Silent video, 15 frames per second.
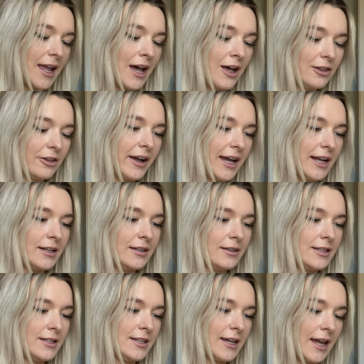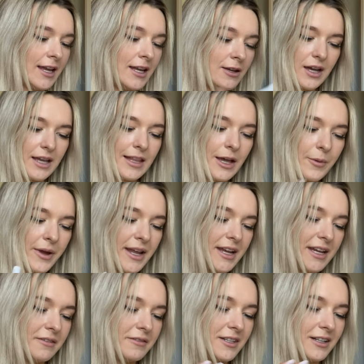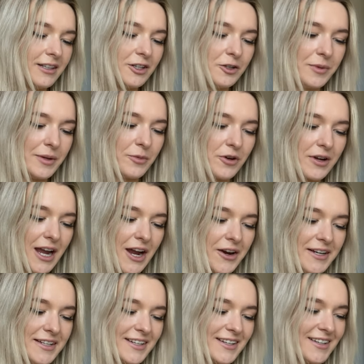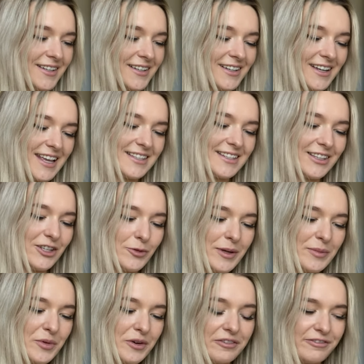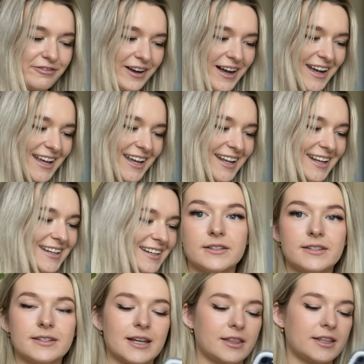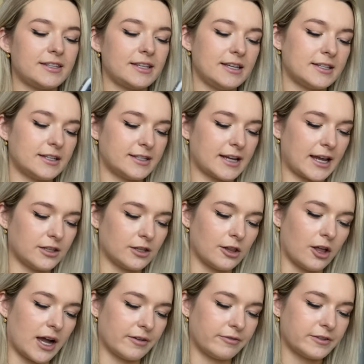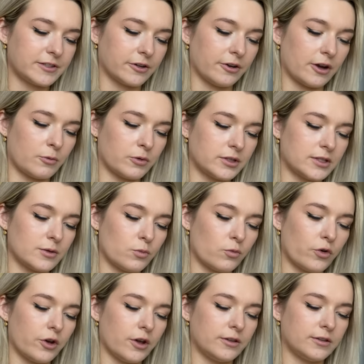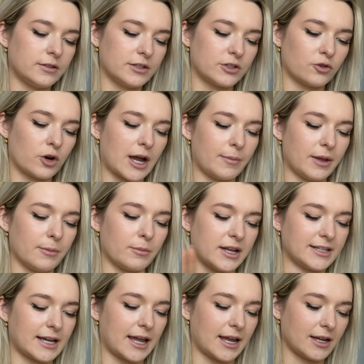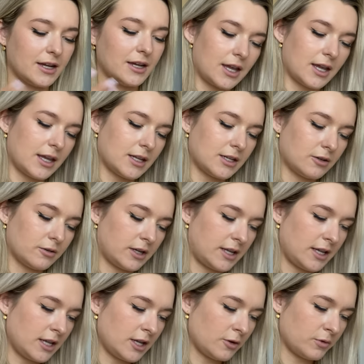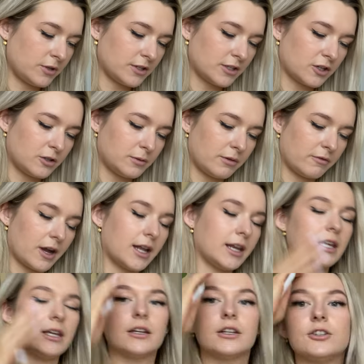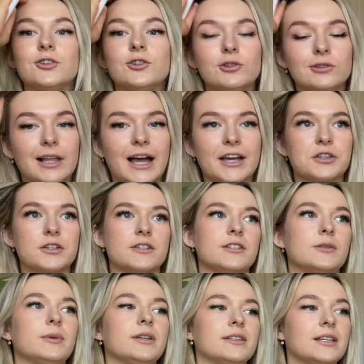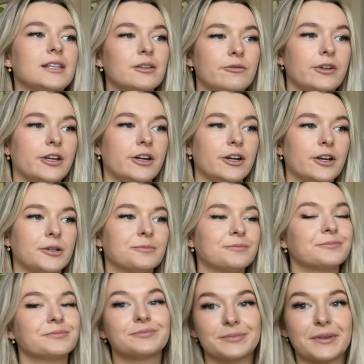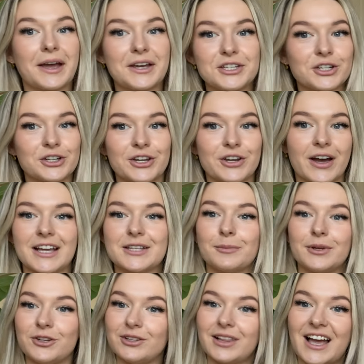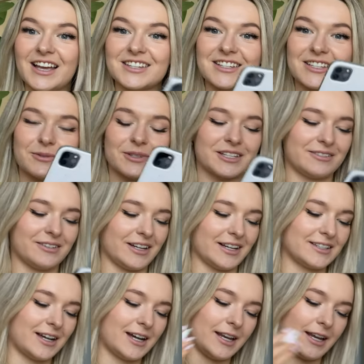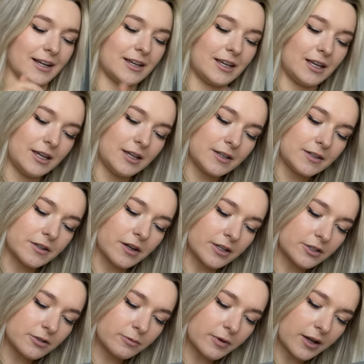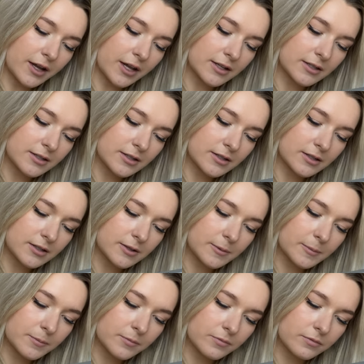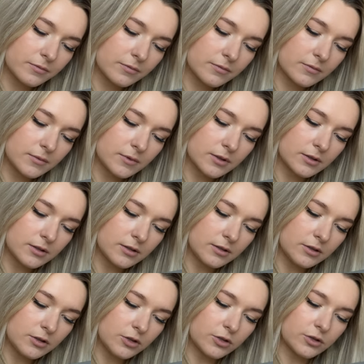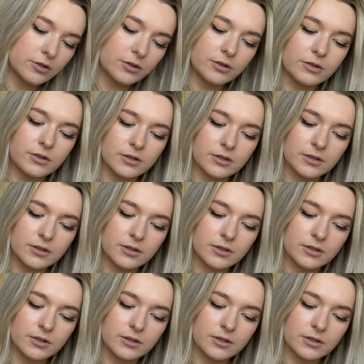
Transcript: outline the day, and that way it gives it a little bit more character. It's a little bit more fun. Now this is a day in the life, so I want some words describing my day. And here we're just going to be writing new lashes, because in the video I show you guys my new lashes, which is very exciting. So I just write new